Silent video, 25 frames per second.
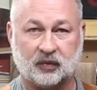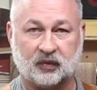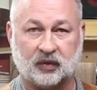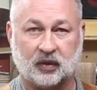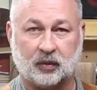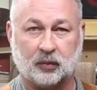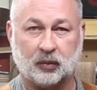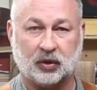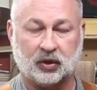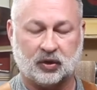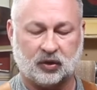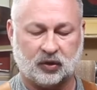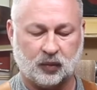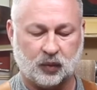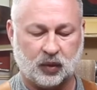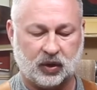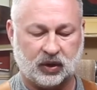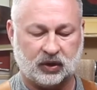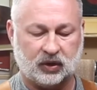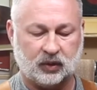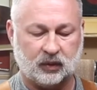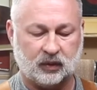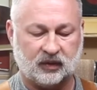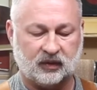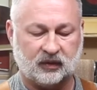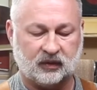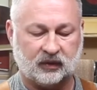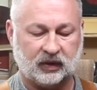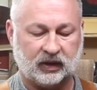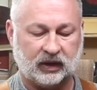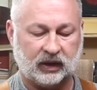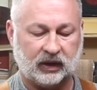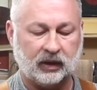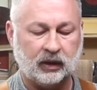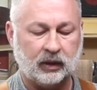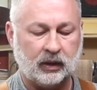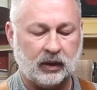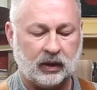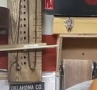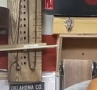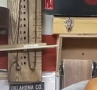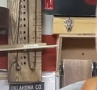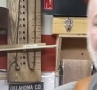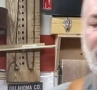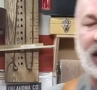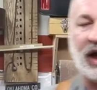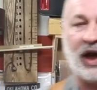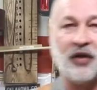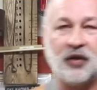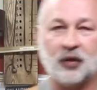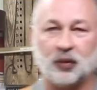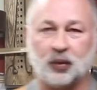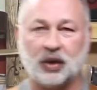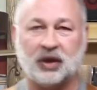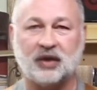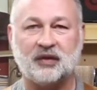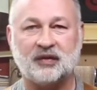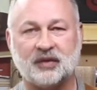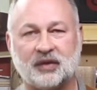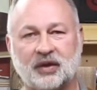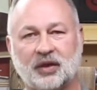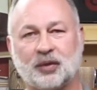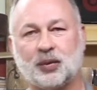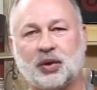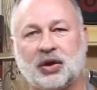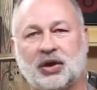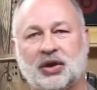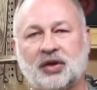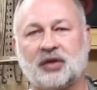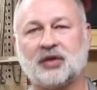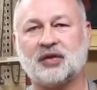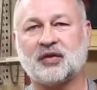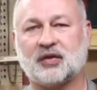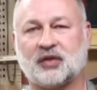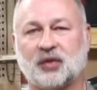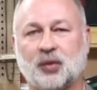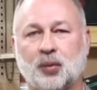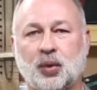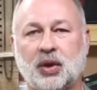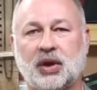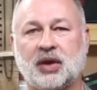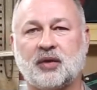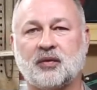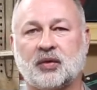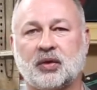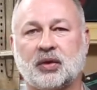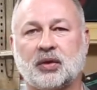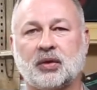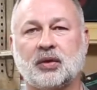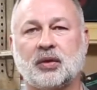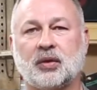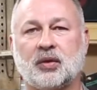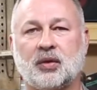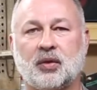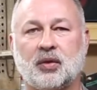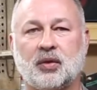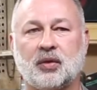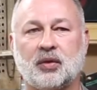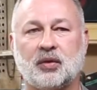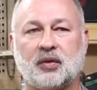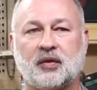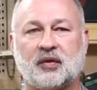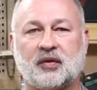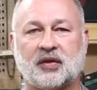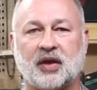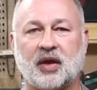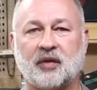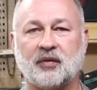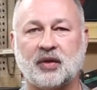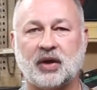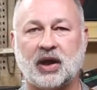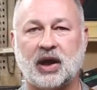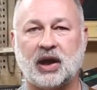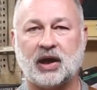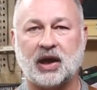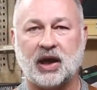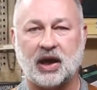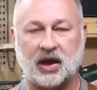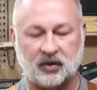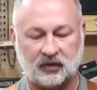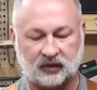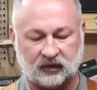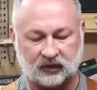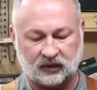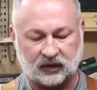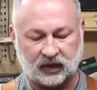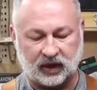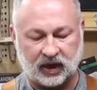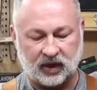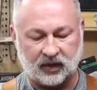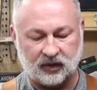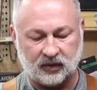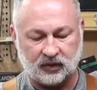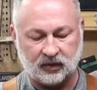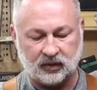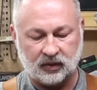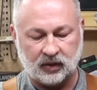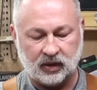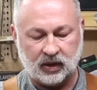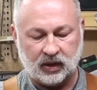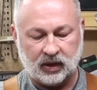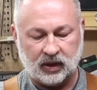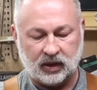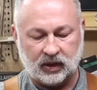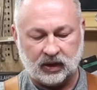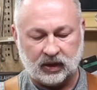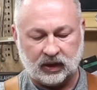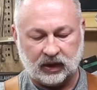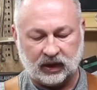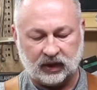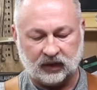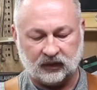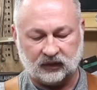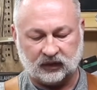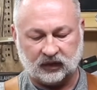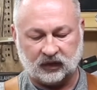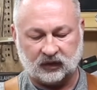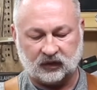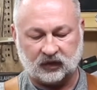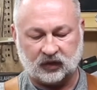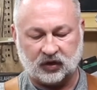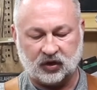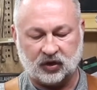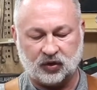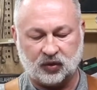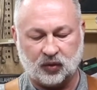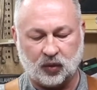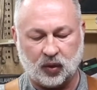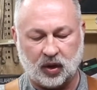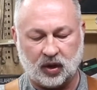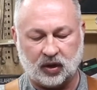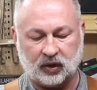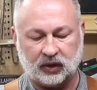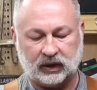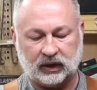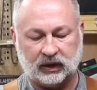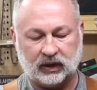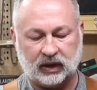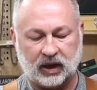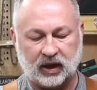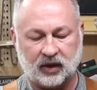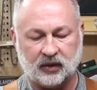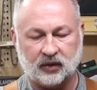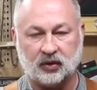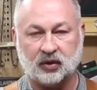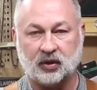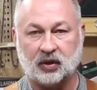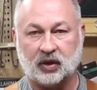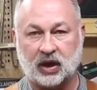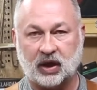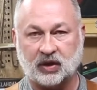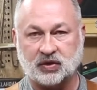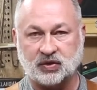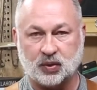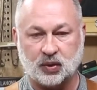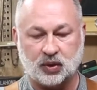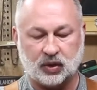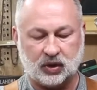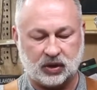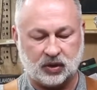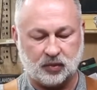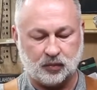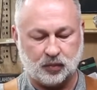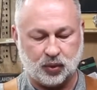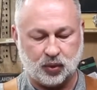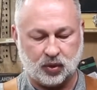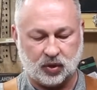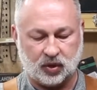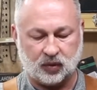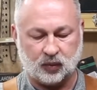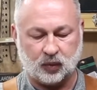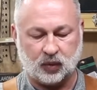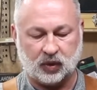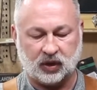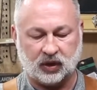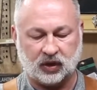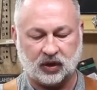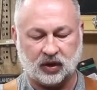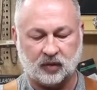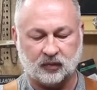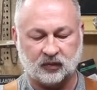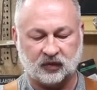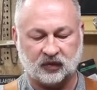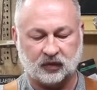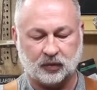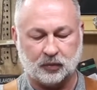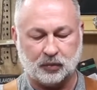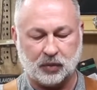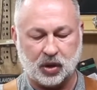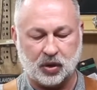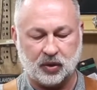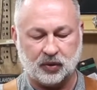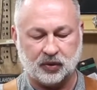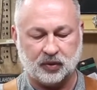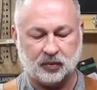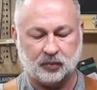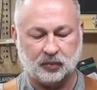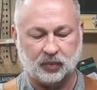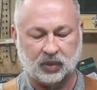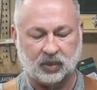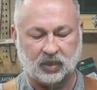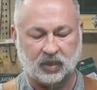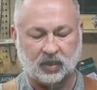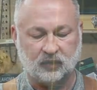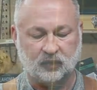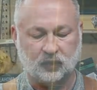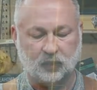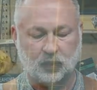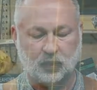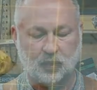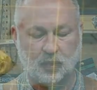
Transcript: similar to what you'd see. And the reason that we use the Weaver 7/8 ounce leather is it's good quality leather, and that's really important when it comes to molding, because we